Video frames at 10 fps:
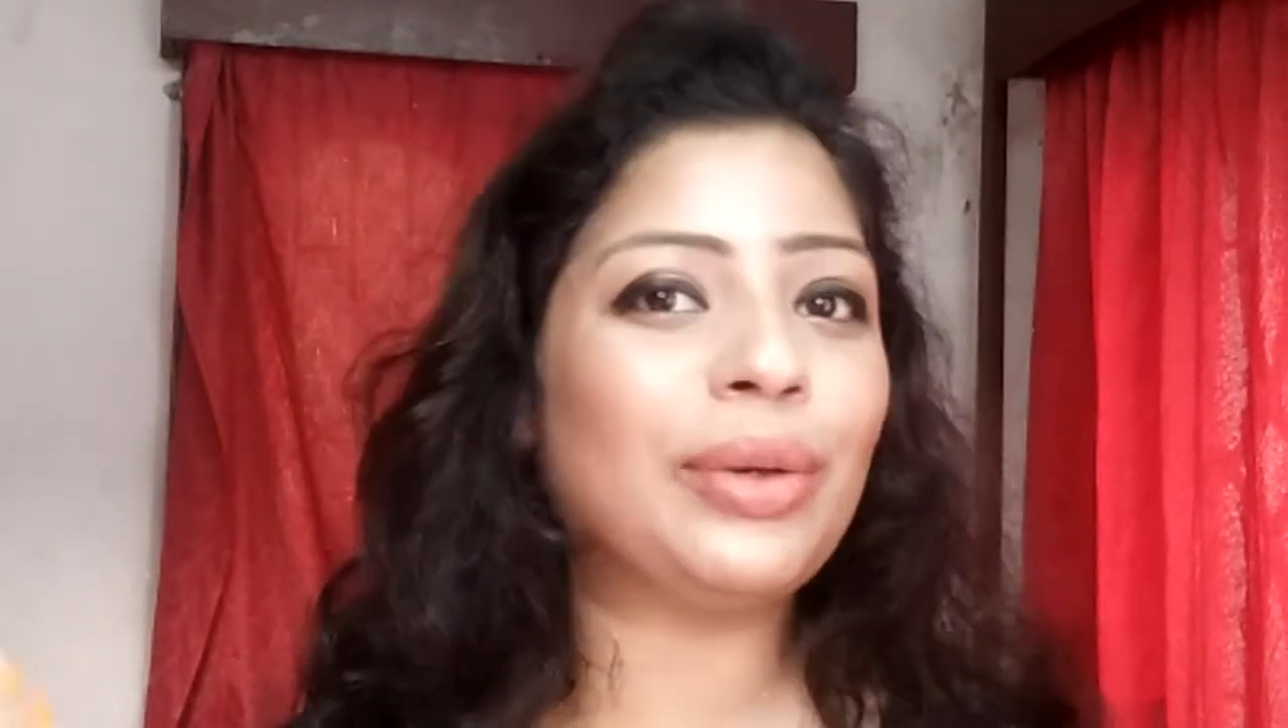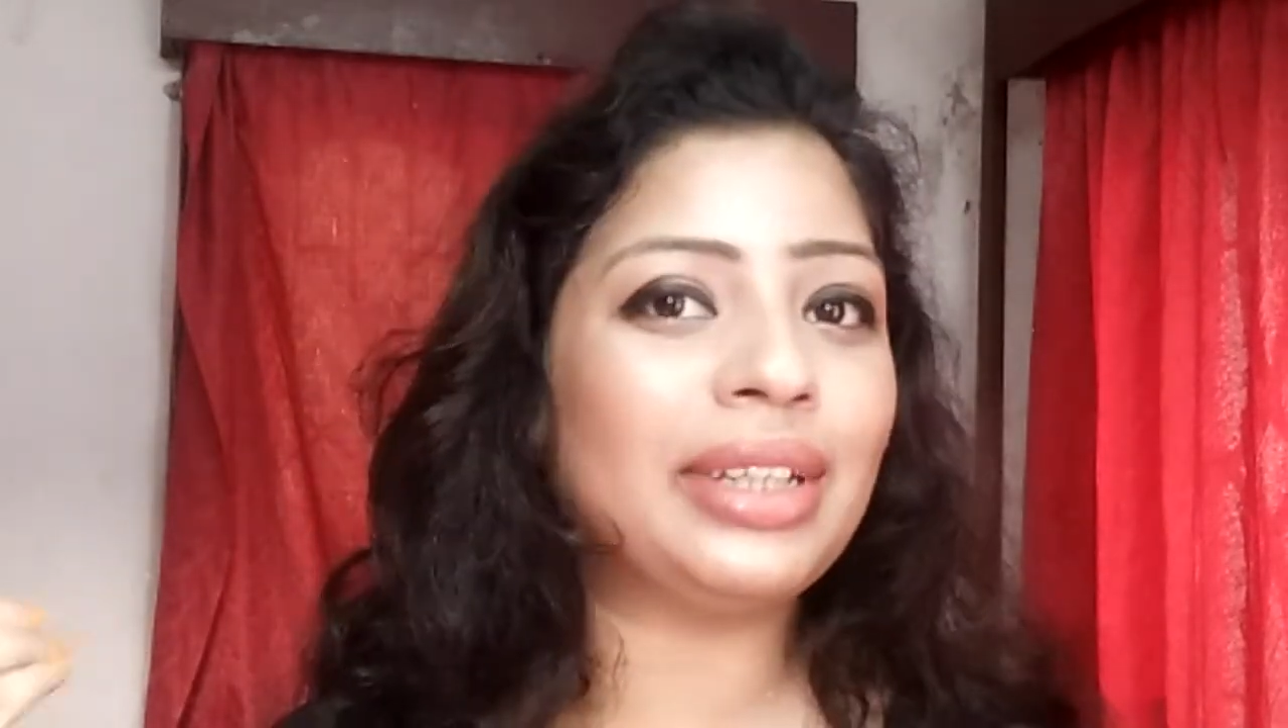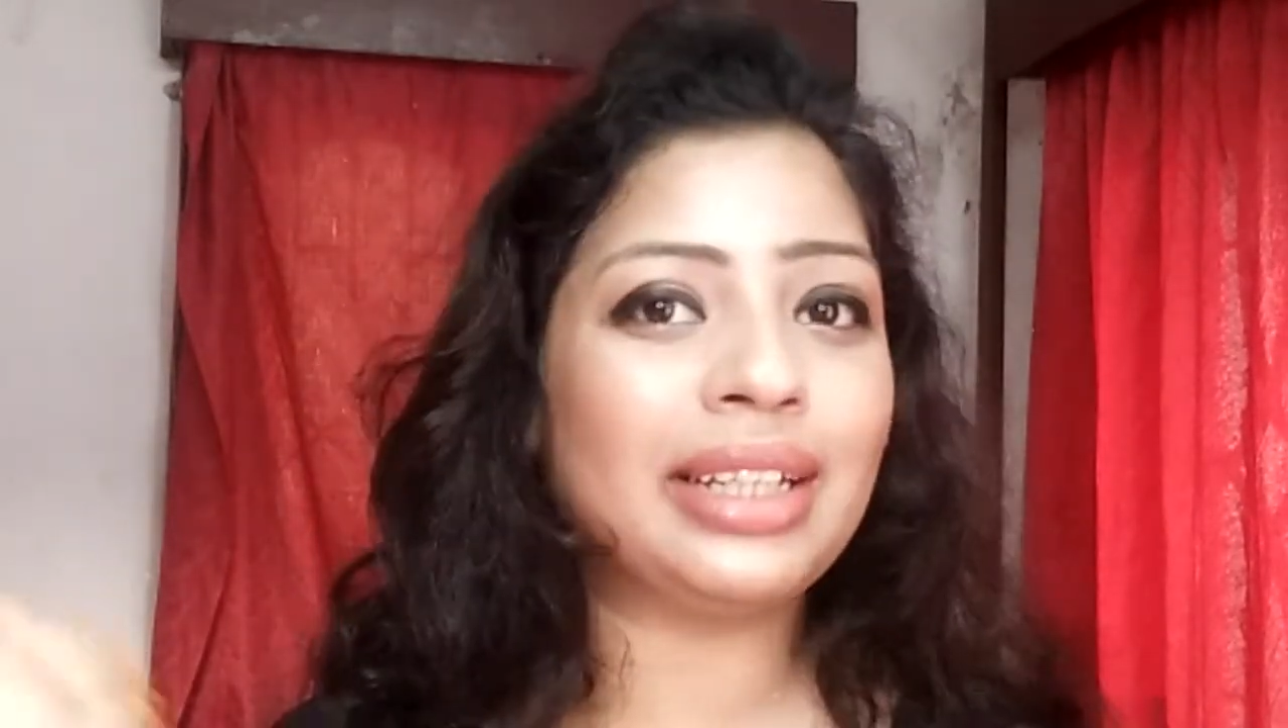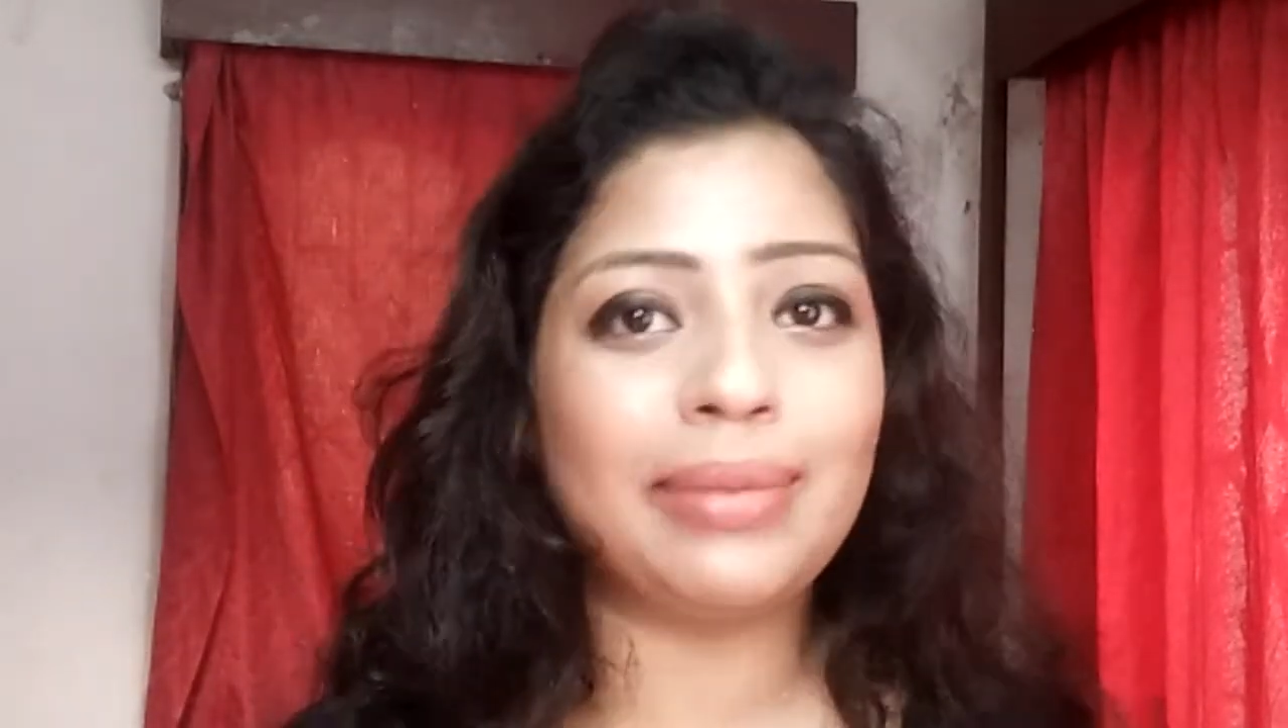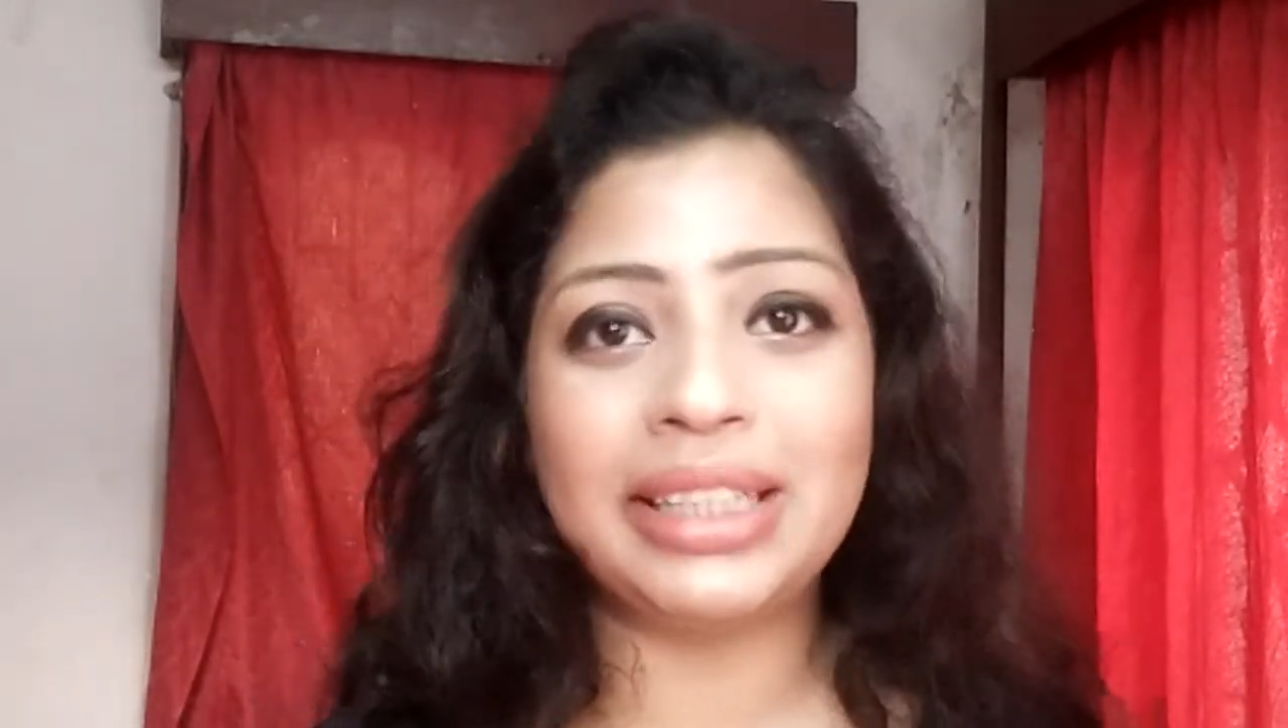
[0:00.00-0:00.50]
know
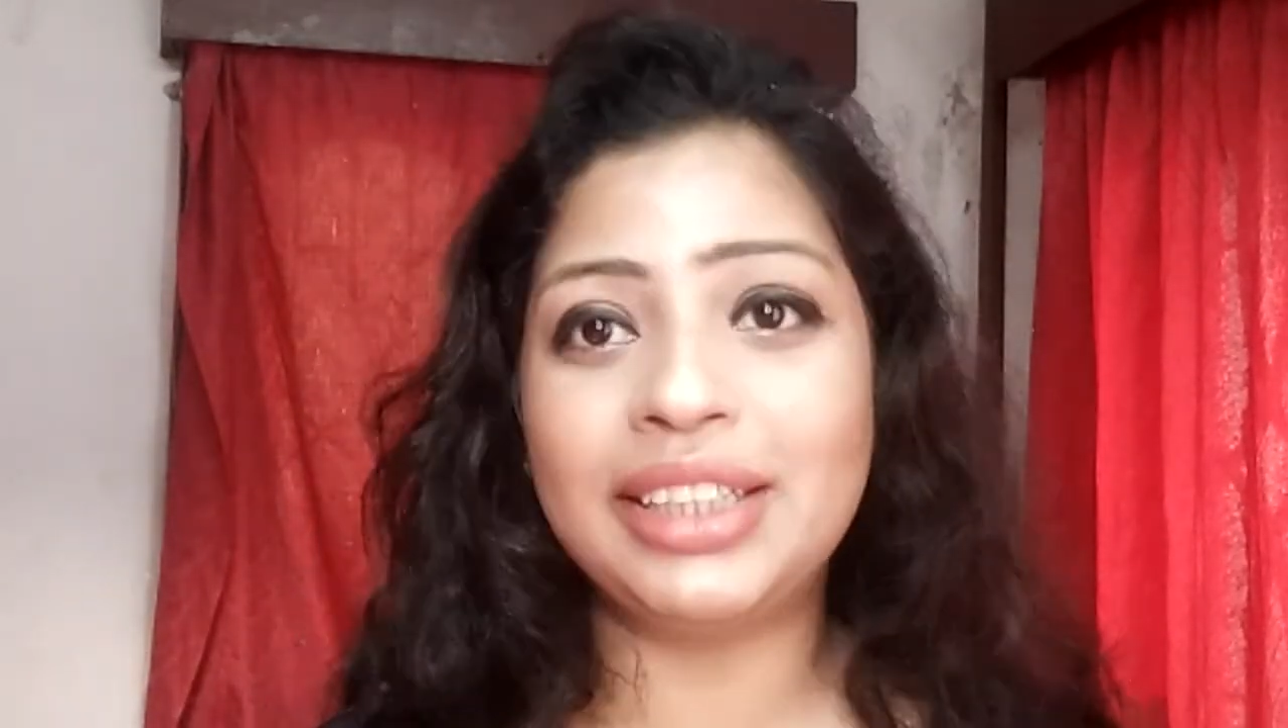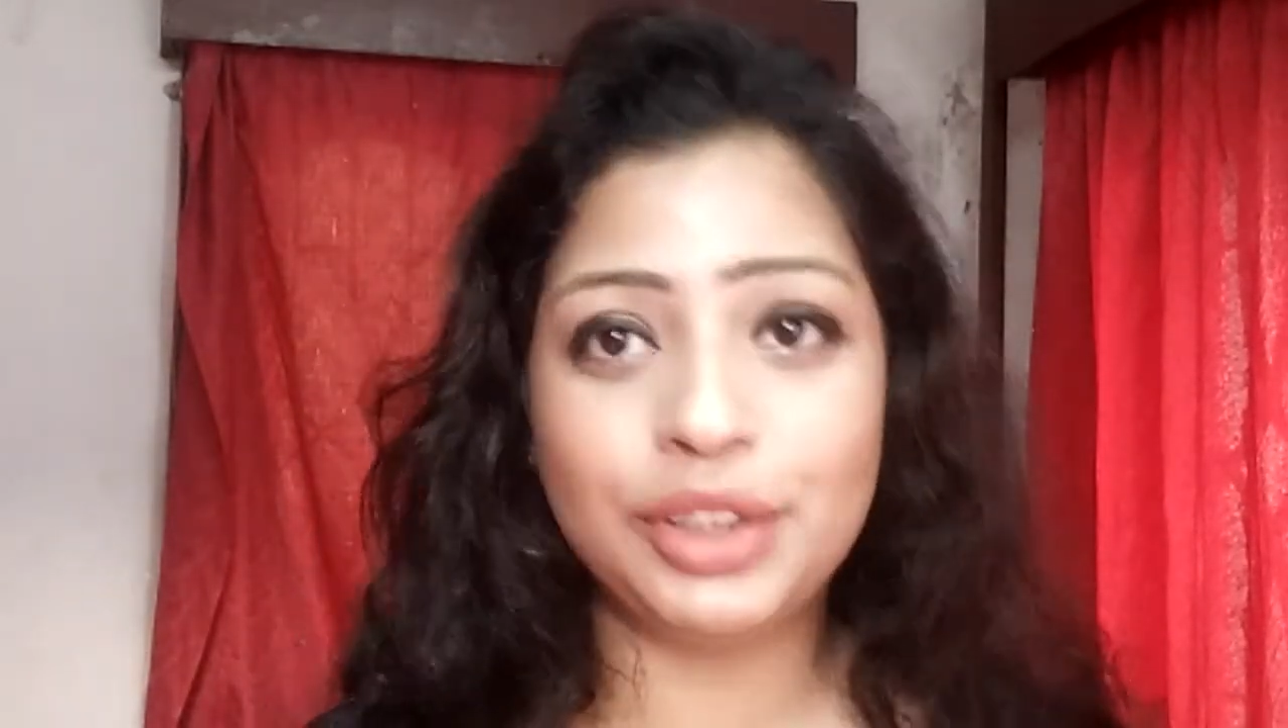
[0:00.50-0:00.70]
in the comment